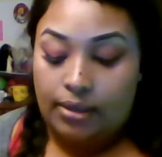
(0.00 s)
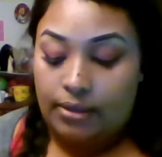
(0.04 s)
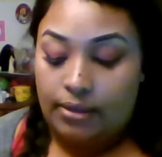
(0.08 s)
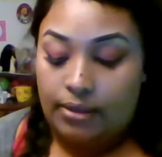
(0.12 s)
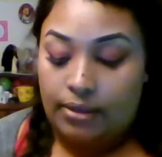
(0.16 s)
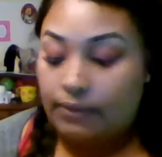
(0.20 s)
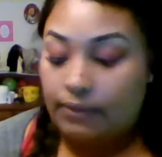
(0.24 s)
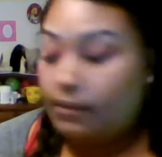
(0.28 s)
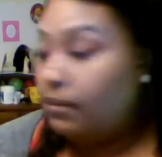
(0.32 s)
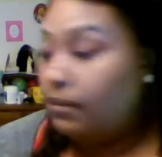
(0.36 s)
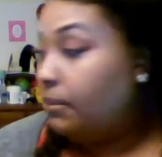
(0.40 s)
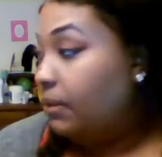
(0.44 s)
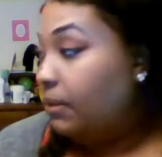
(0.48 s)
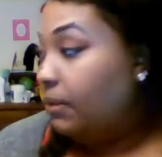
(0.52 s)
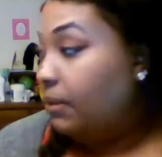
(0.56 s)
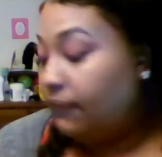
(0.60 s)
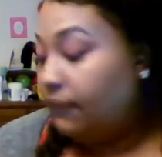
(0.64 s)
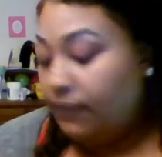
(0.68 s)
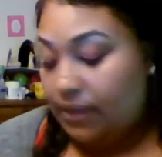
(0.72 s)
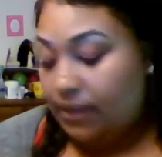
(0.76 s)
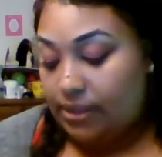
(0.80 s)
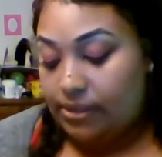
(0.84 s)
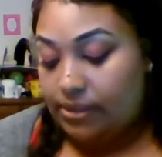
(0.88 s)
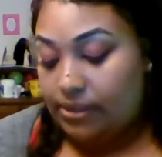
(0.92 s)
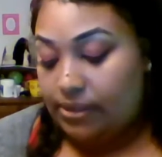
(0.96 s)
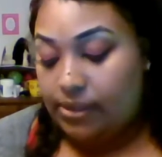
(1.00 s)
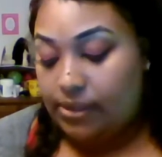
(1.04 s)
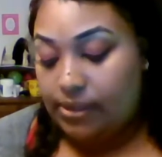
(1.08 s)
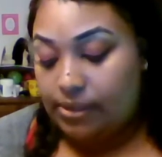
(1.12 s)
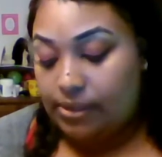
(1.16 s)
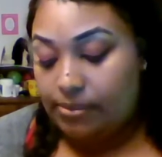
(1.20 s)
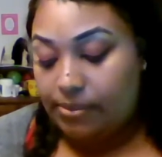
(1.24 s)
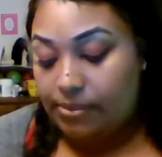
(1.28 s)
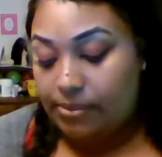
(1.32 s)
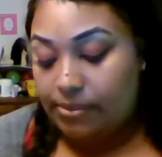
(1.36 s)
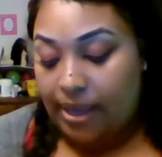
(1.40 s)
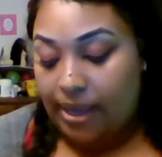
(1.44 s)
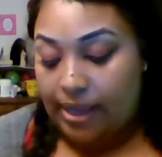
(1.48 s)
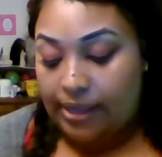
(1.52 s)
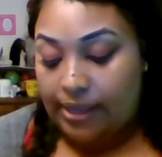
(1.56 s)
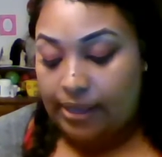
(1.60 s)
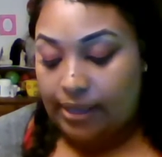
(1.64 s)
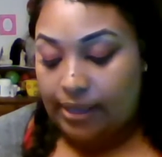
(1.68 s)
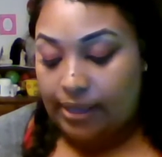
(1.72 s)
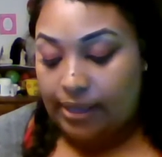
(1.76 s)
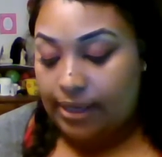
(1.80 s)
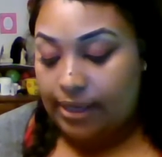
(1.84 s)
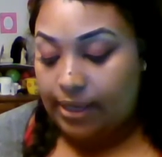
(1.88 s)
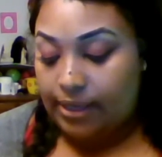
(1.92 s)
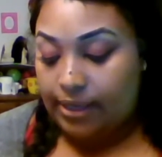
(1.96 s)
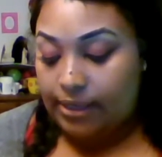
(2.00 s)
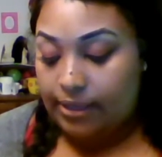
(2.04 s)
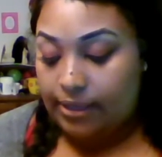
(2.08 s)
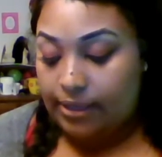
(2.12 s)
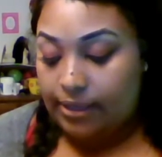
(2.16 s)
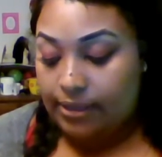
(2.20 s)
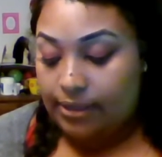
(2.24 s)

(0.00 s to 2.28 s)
let me fix this back in.